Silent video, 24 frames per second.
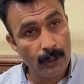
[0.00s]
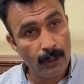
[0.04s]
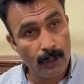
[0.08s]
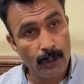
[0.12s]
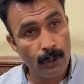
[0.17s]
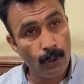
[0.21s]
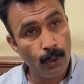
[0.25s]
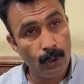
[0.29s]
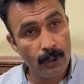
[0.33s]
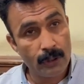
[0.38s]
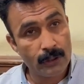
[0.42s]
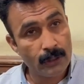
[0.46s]

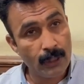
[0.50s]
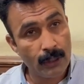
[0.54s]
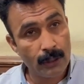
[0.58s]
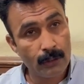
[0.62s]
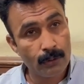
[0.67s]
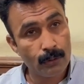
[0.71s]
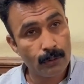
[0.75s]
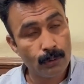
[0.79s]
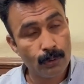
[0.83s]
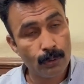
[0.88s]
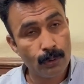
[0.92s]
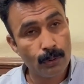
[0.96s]
dualistic
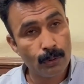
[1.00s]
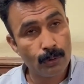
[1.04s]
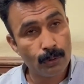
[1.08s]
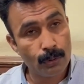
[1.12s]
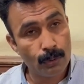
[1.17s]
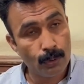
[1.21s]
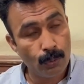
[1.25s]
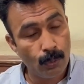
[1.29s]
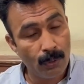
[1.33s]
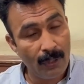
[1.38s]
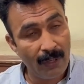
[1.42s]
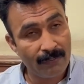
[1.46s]

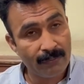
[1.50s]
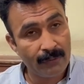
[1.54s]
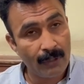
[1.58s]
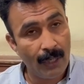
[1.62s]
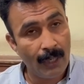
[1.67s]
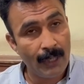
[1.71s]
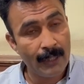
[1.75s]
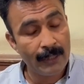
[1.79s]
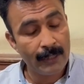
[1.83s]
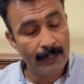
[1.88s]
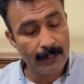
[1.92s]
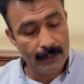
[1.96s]
school of
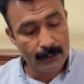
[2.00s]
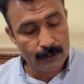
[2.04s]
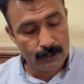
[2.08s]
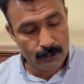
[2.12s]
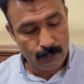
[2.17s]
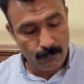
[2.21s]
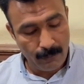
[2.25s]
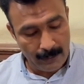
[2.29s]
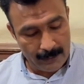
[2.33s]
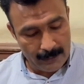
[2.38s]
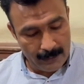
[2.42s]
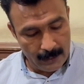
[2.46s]
thought is
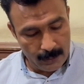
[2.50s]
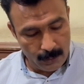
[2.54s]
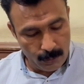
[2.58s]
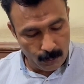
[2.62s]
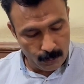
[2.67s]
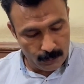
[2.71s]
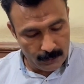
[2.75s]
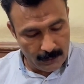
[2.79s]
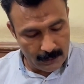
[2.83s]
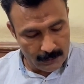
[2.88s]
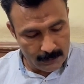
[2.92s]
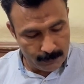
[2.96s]
divided
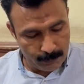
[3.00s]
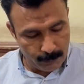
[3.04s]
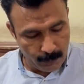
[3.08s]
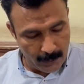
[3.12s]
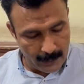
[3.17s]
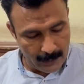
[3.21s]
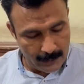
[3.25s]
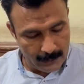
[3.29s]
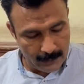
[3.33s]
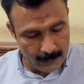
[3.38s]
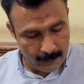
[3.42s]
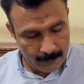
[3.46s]
on this
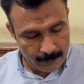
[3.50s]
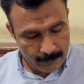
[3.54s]
point,